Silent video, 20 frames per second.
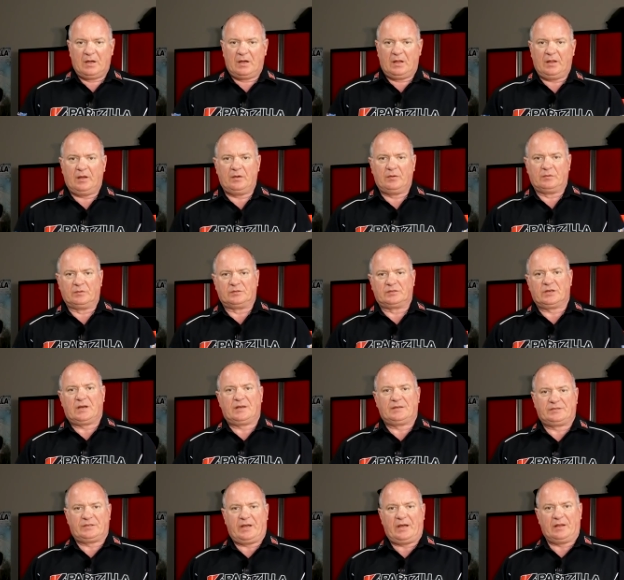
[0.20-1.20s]
Hello,
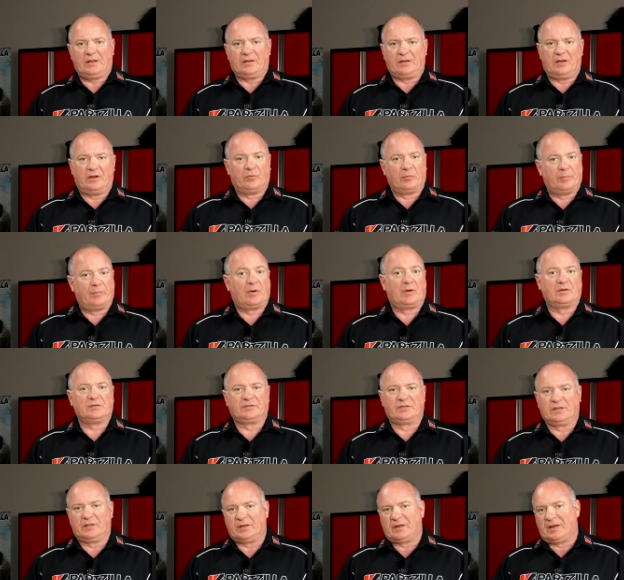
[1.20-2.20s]
John Talley here with
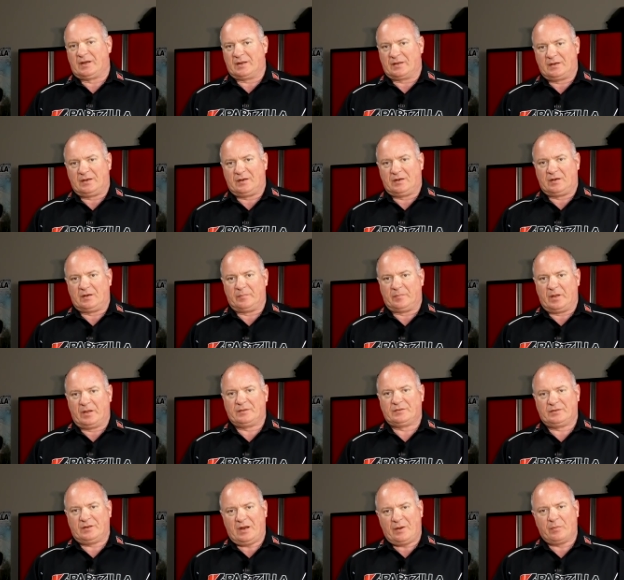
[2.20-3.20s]
Partzilla.com.
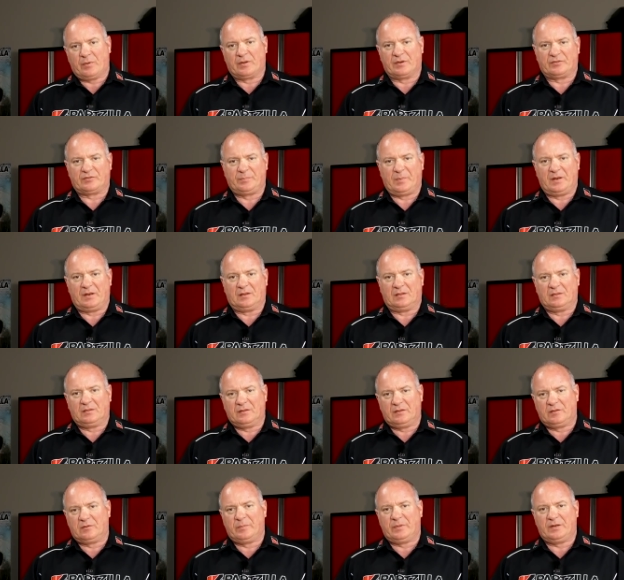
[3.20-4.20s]
Today we're going to spend a
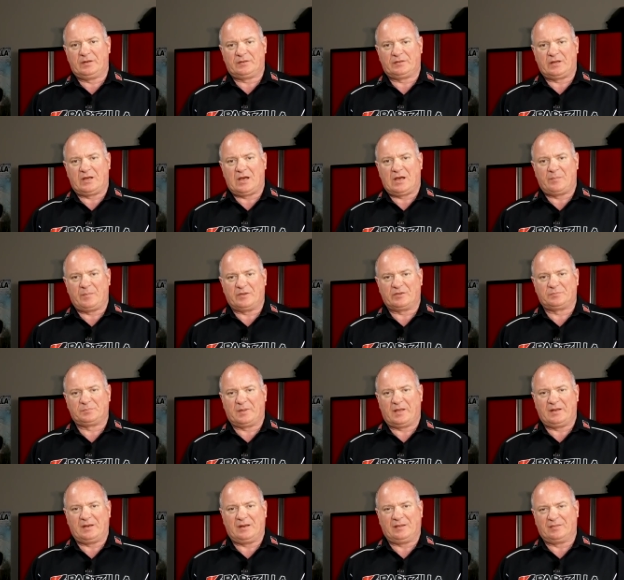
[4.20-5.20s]
little bit of time
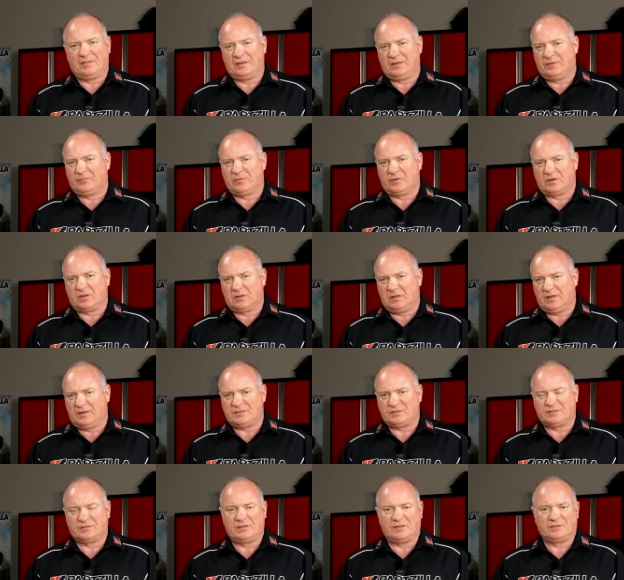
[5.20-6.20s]
explaining the different
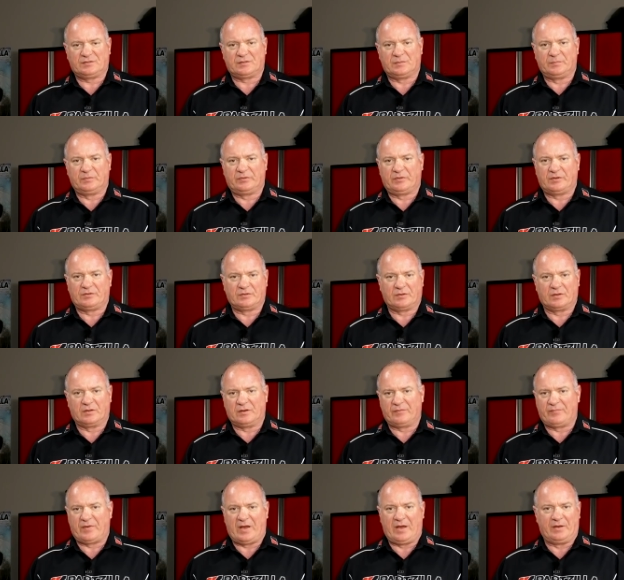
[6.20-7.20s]
clutch systems that you're going
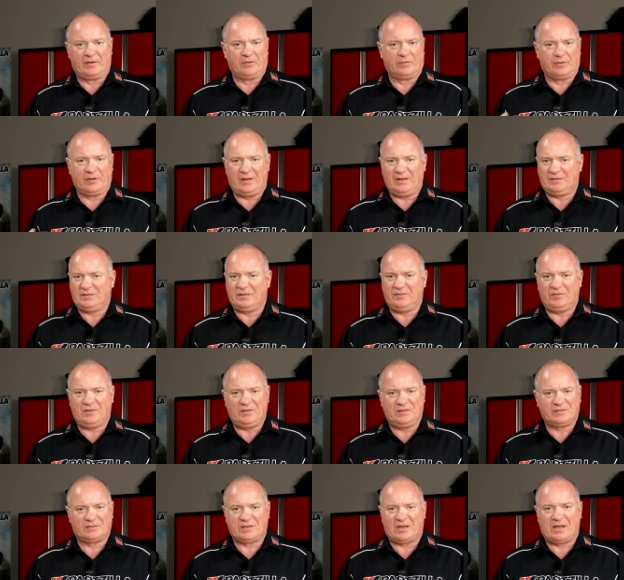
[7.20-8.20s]
to find on
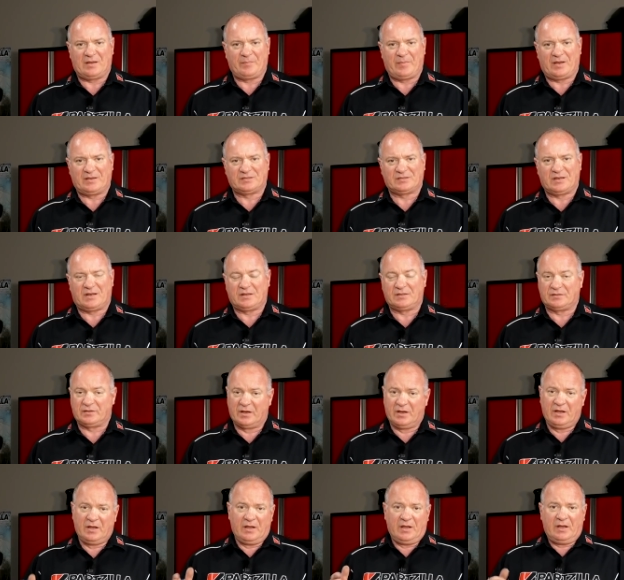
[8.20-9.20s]
ATVs, side-by-sides,
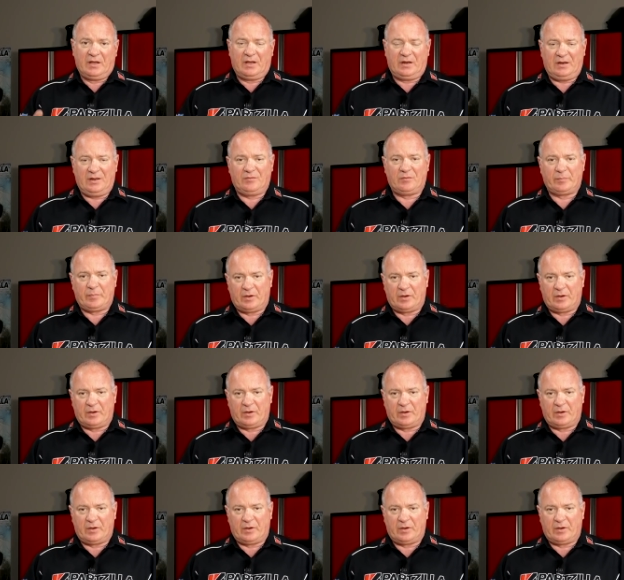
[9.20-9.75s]
and even